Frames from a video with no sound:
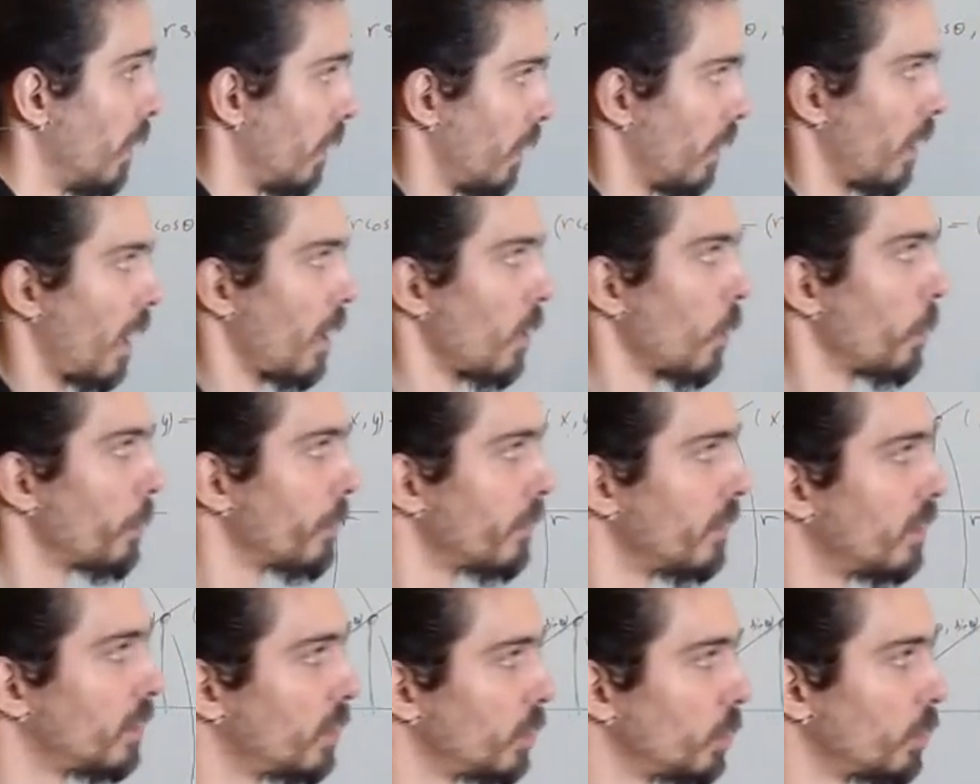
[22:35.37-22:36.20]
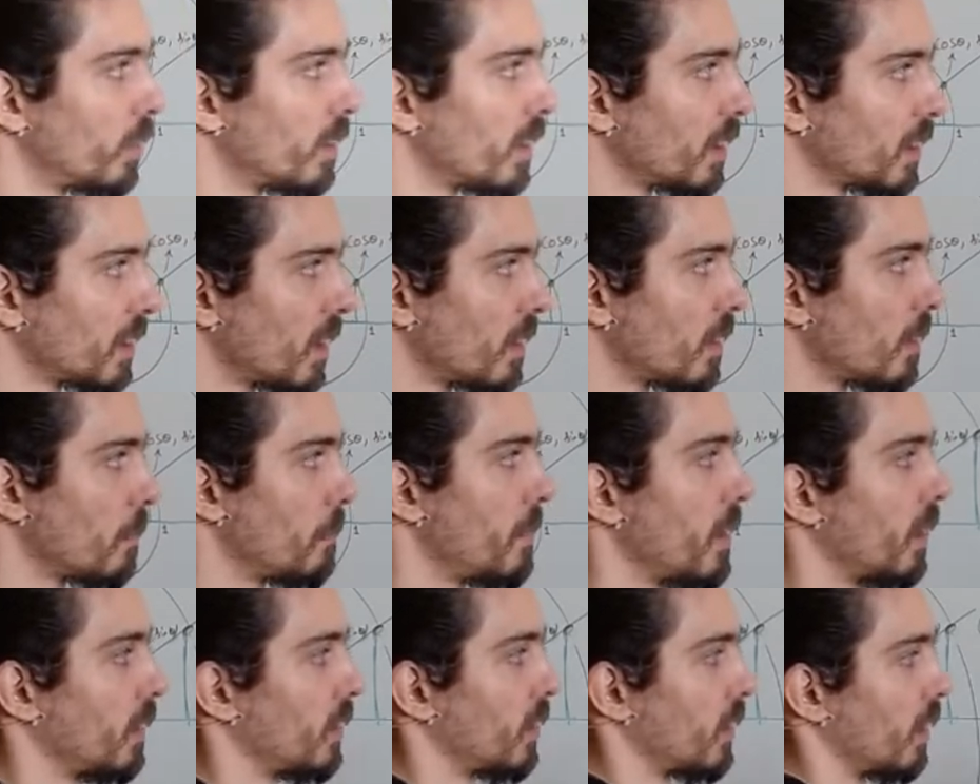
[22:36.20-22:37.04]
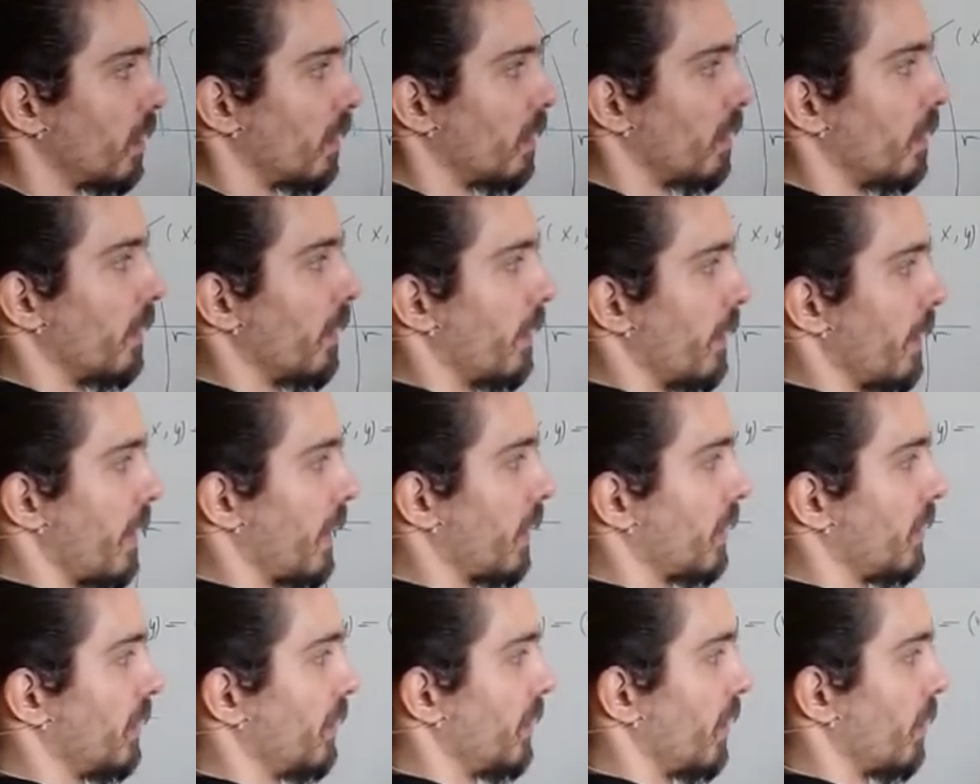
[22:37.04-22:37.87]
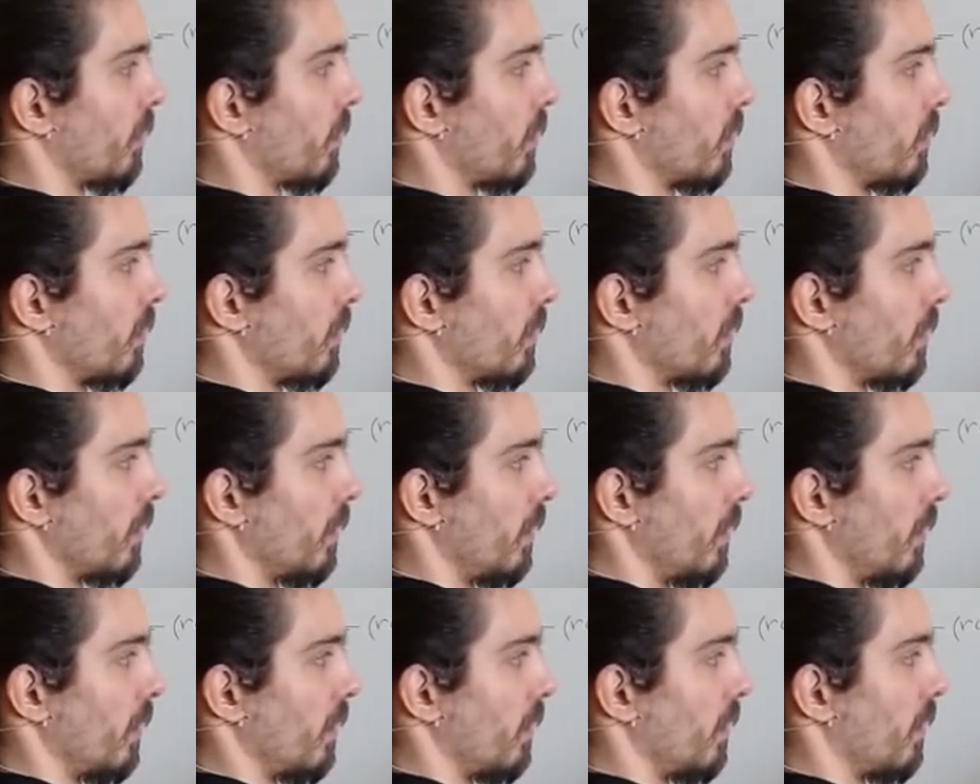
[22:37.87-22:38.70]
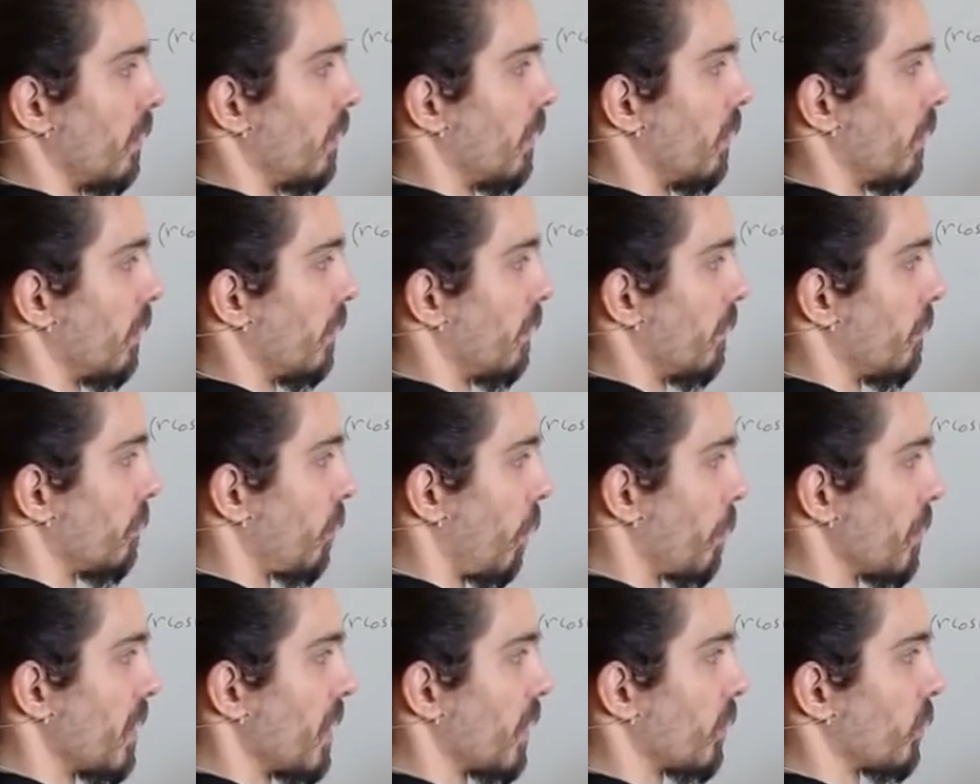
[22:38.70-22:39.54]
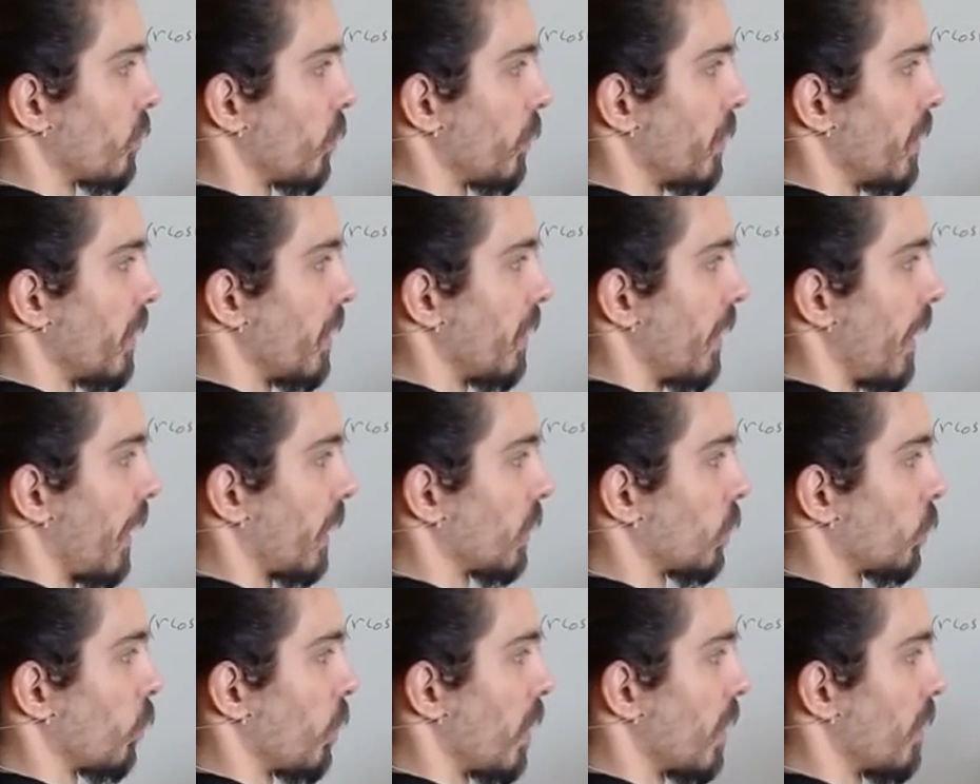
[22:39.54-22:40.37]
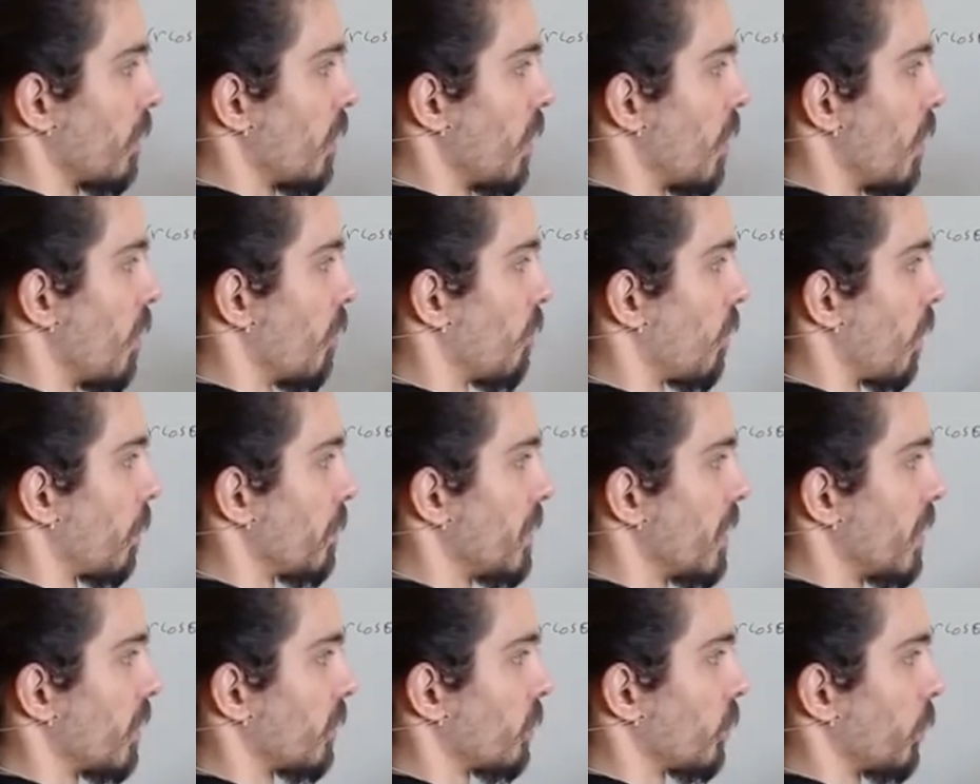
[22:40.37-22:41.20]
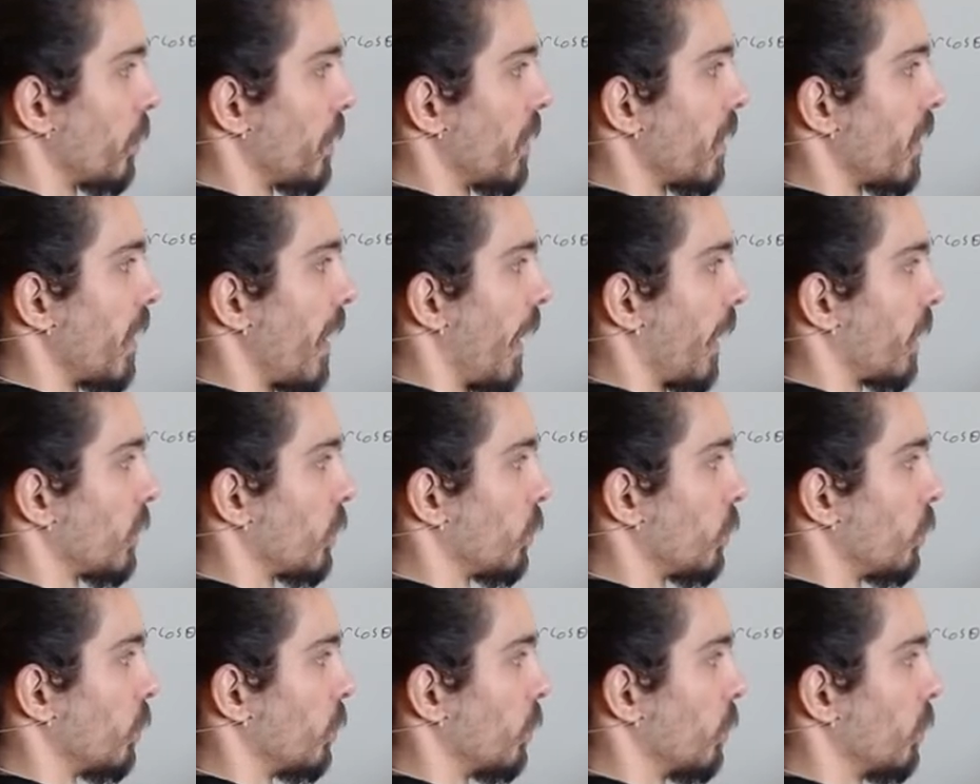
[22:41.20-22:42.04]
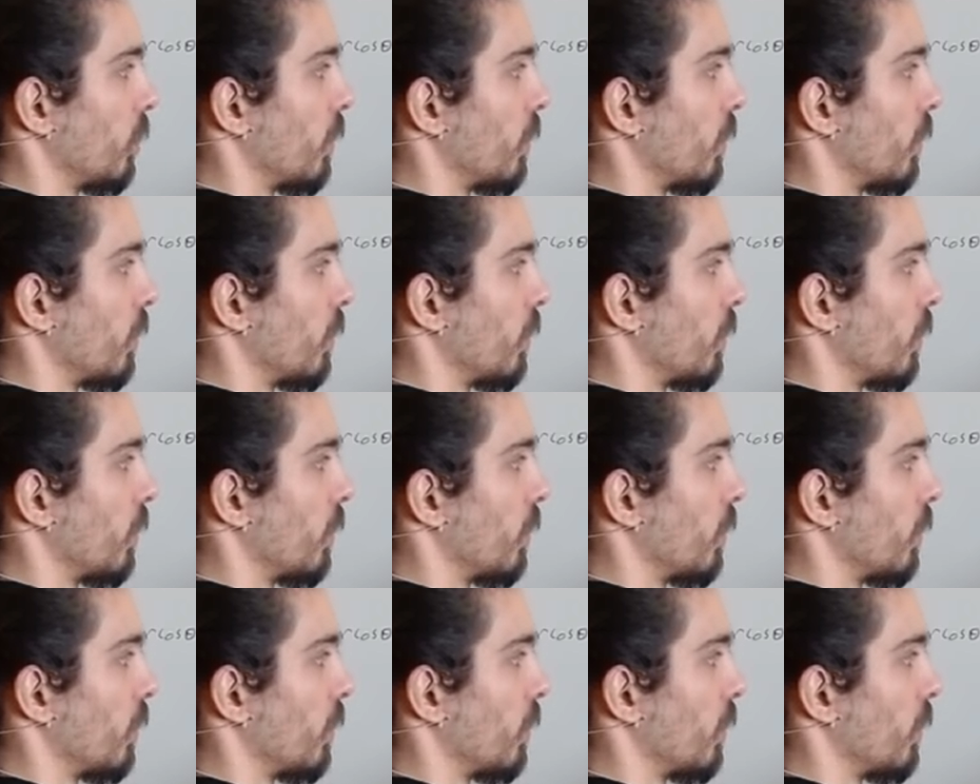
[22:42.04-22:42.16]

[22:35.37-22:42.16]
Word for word: I hope this you understand the picture. x zero, from here to here, x one. From here to here, x two.